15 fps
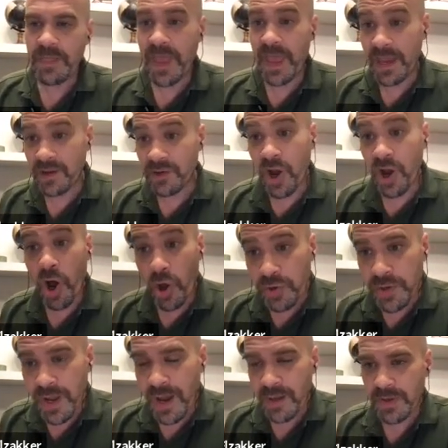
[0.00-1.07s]
and
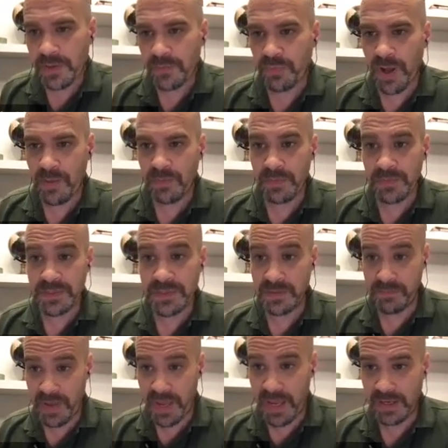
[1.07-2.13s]
autonomic problems
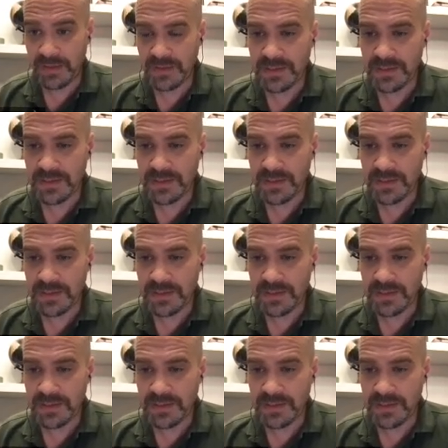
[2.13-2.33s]
and pain.